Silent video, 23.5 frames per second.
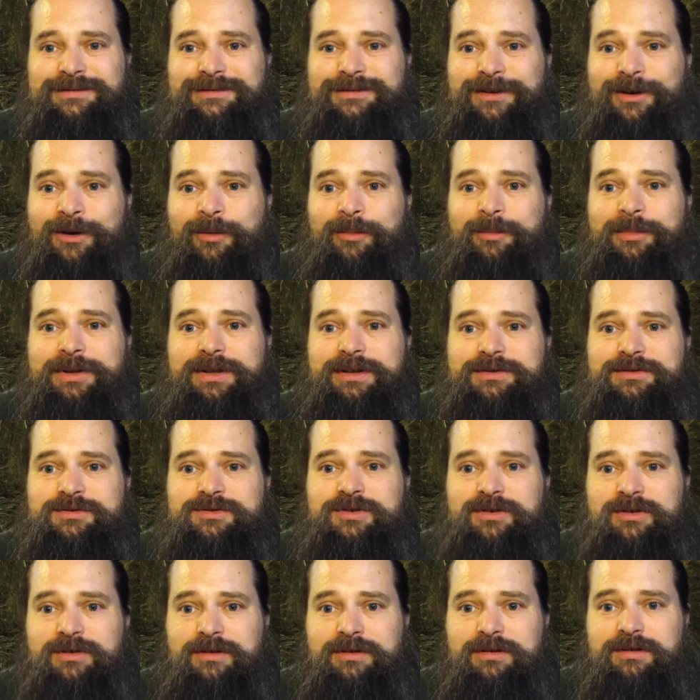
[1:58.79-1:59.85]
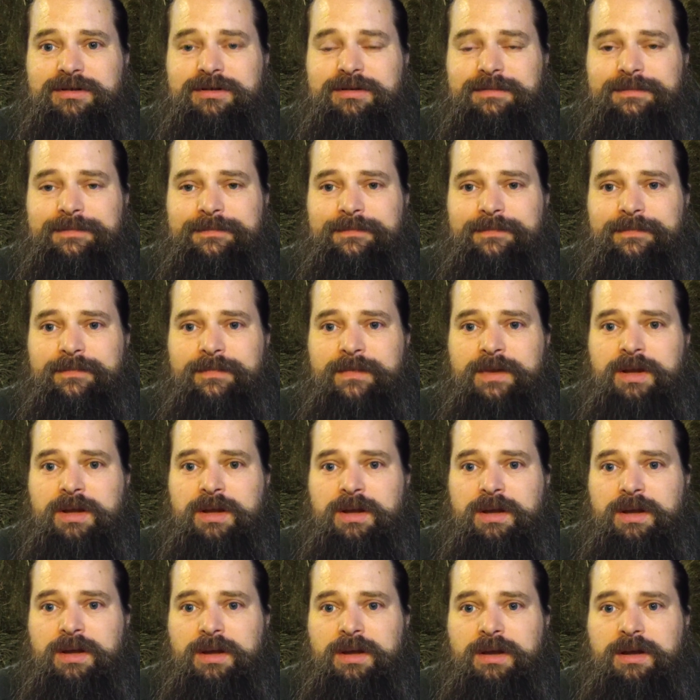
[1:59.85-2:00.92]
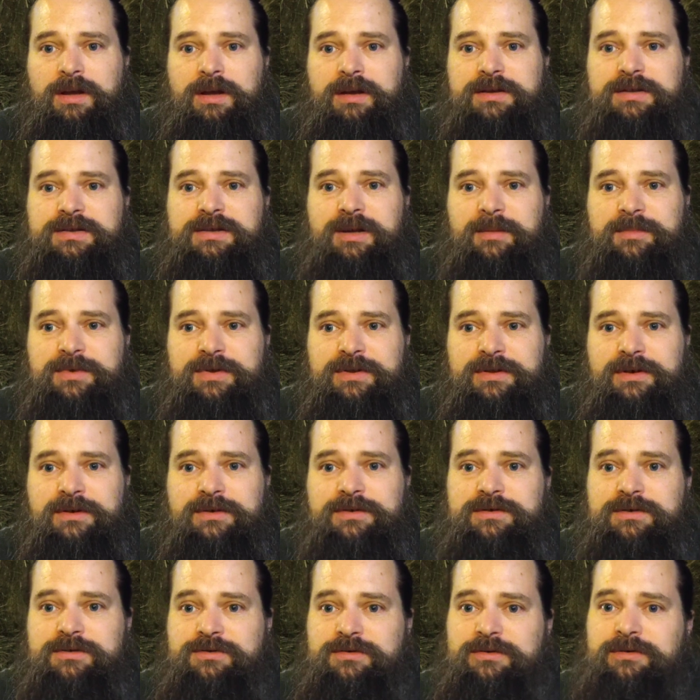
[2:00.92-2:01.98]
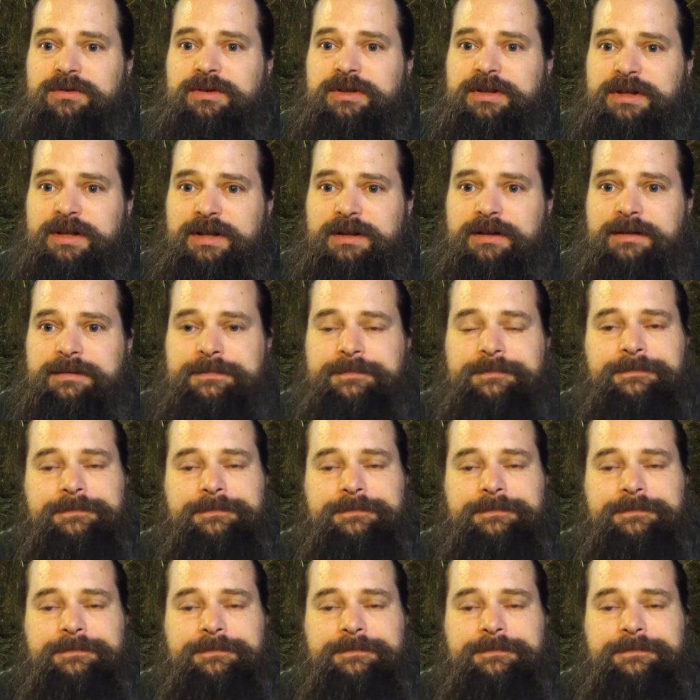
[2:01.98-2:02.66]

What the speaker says: don't be a jerk, except to those who truly need it.